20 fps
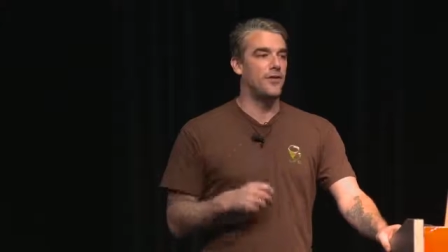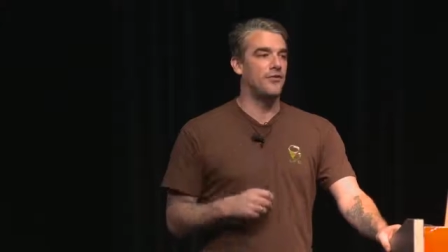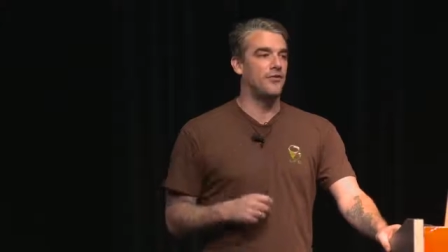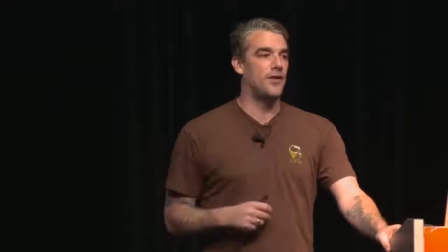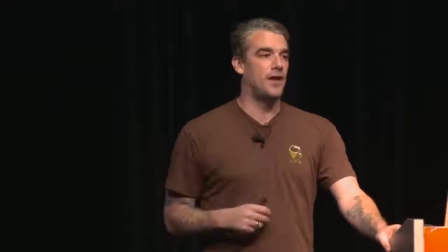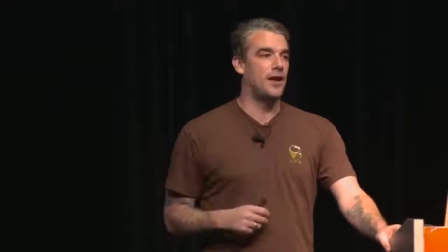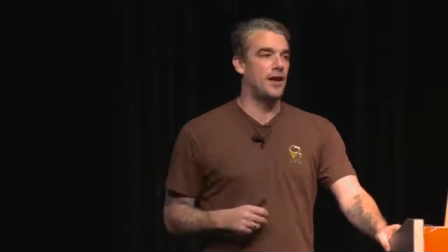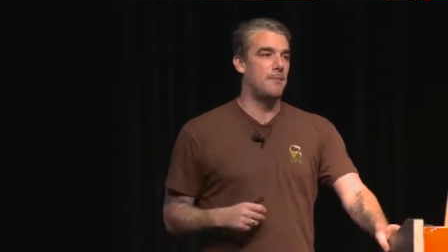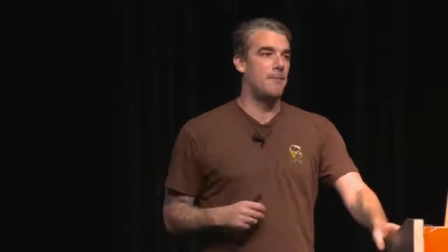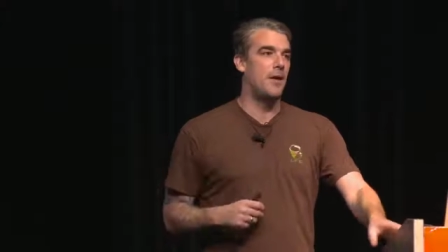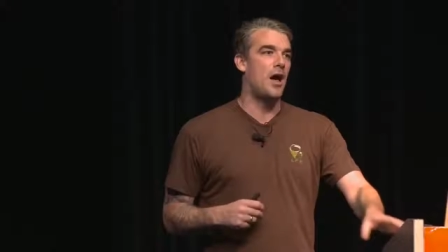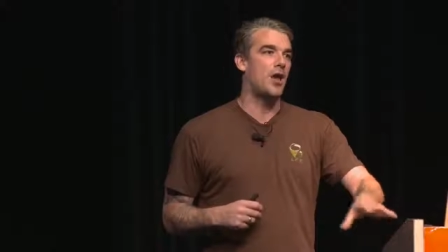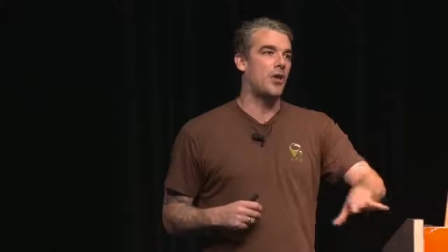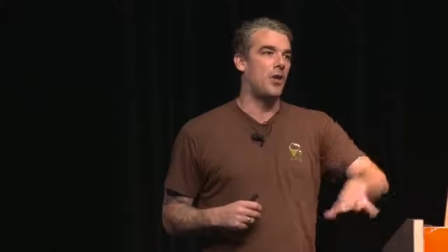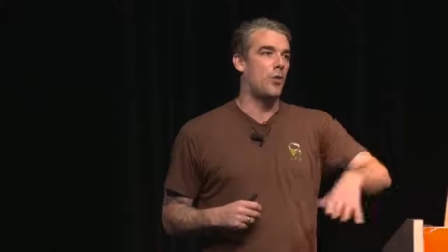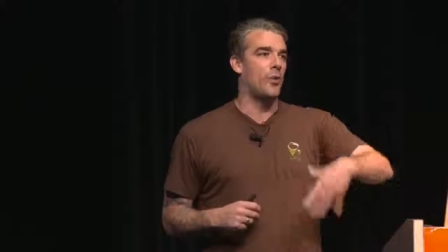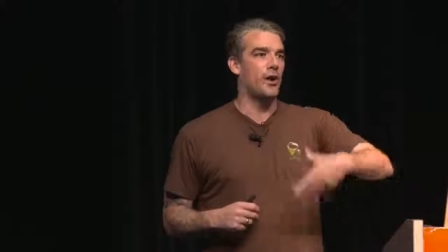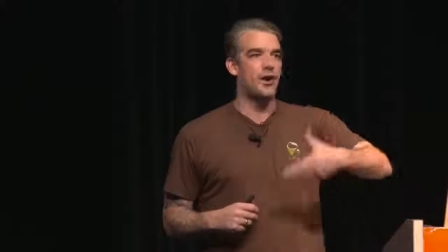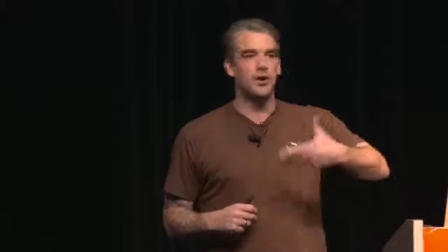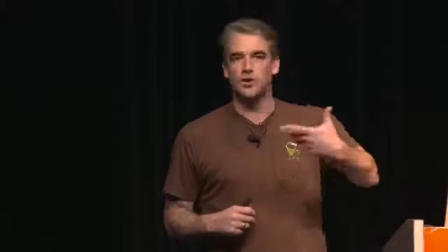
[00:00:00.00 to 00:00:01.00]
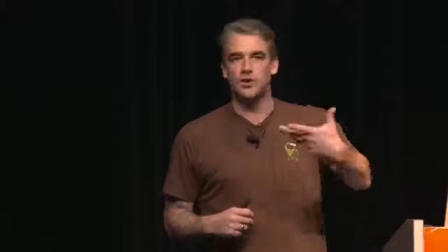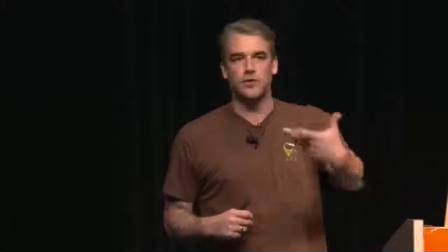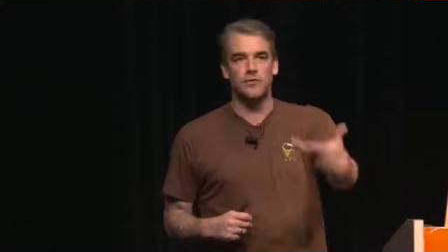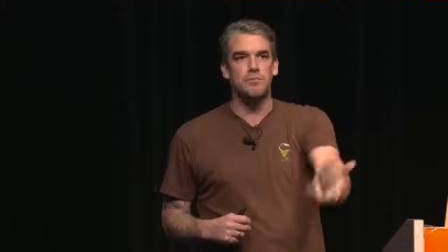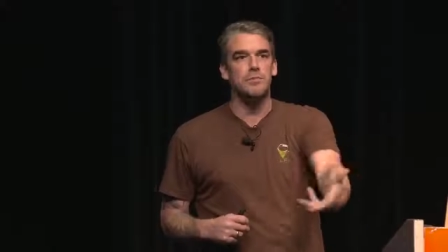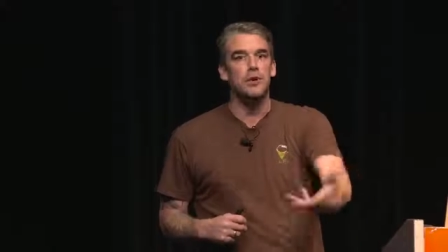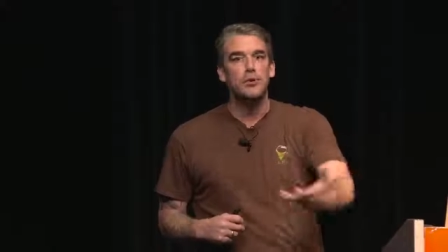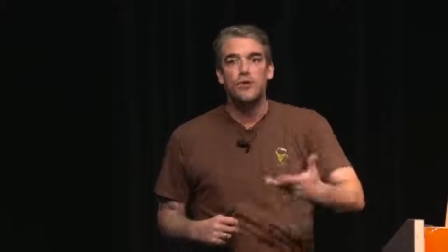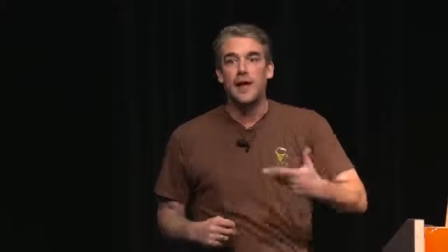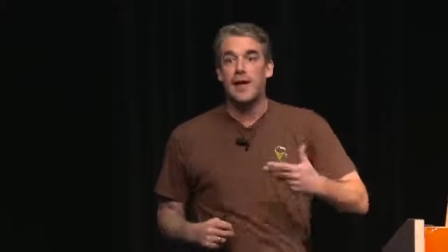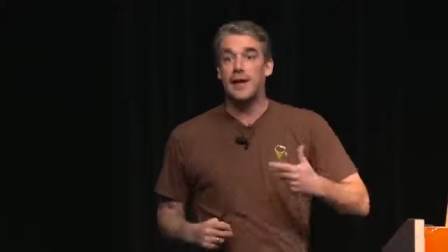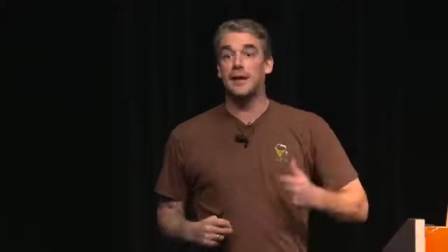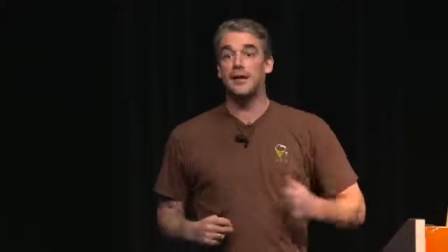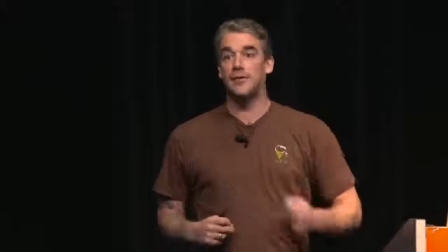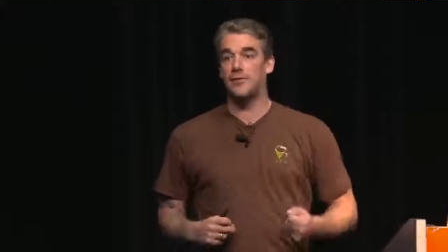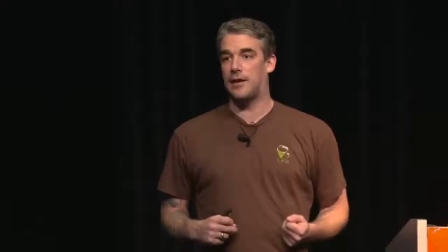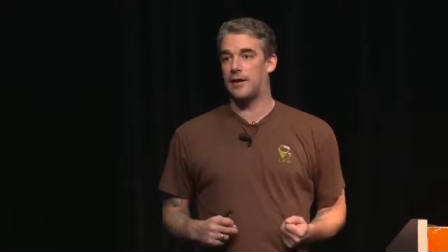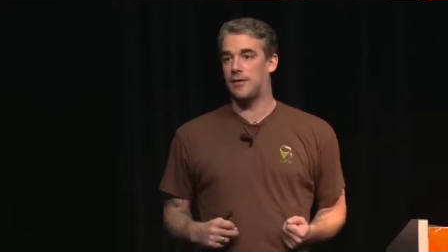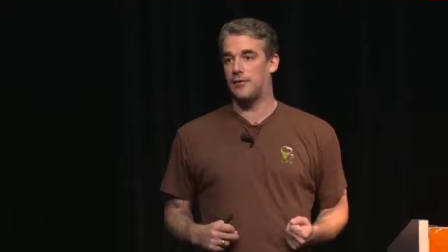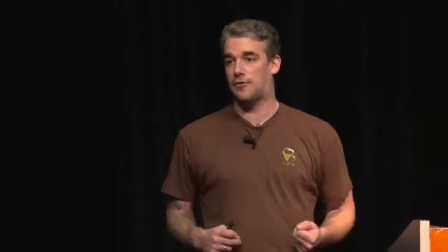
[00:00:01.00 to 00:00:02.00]
let's say, a model where you're just
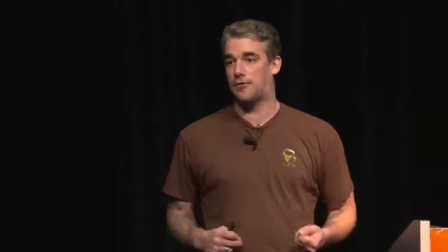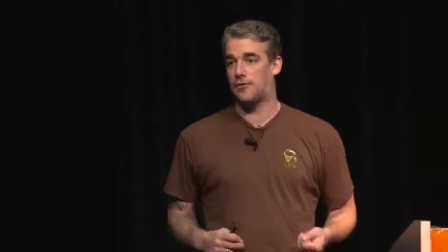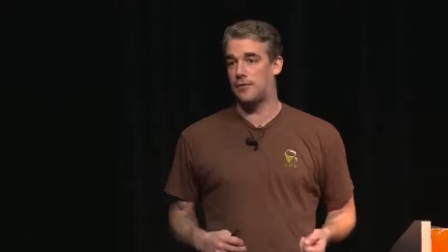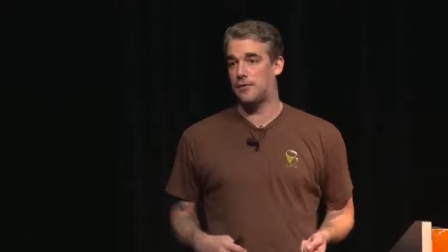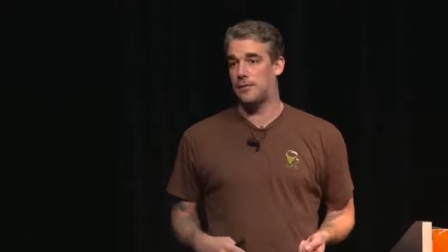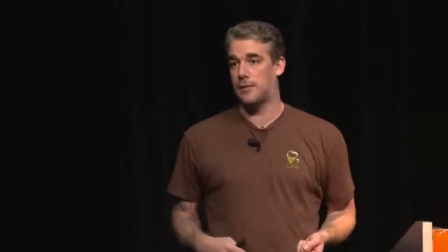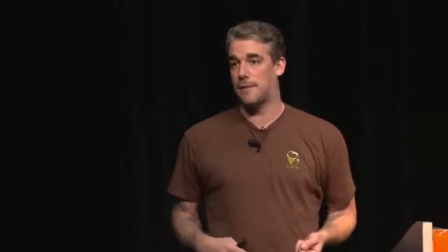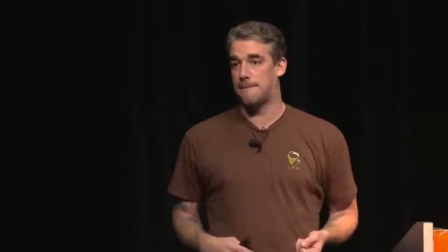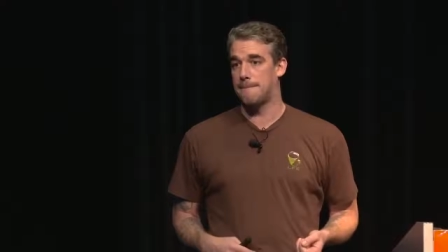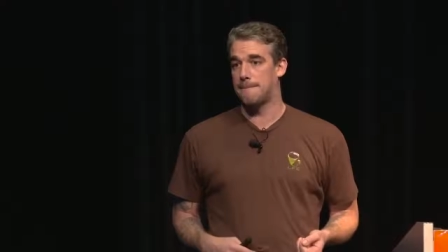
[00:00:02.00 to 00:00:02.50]
mutating things.